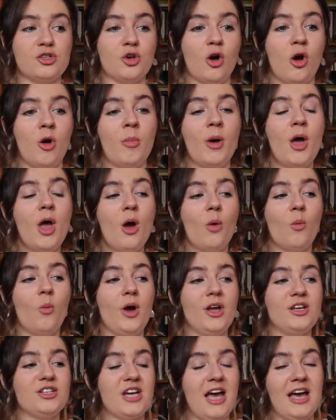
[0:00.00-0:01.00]
job
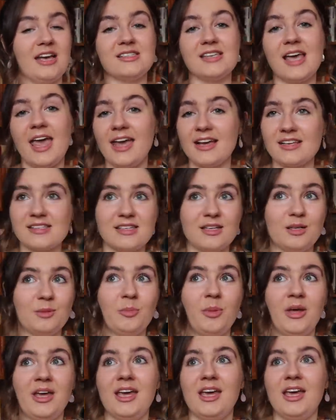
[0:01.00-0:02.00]
which has
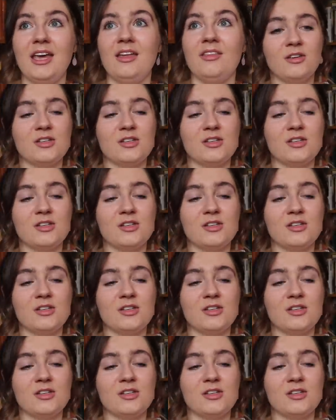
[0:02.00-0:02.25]
excellent pay.